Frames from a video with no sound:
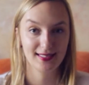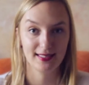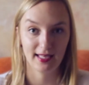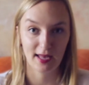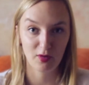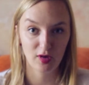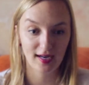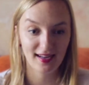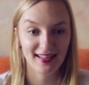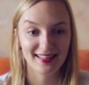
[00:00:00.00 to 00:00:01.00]
the
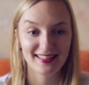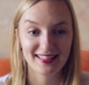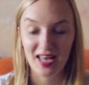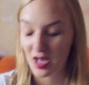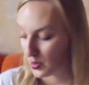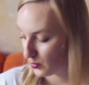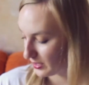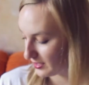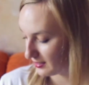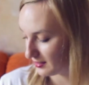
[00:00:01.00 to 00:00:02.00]
camera and
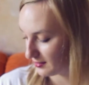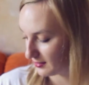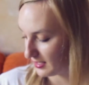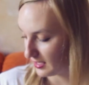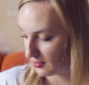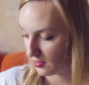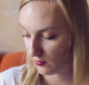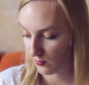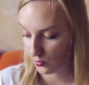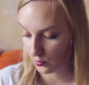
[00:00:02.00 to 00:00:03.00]
we'll get
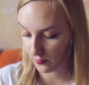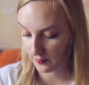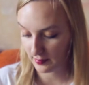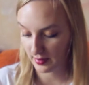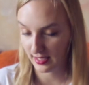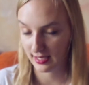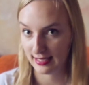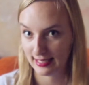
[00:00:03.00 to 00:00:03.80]
through flipping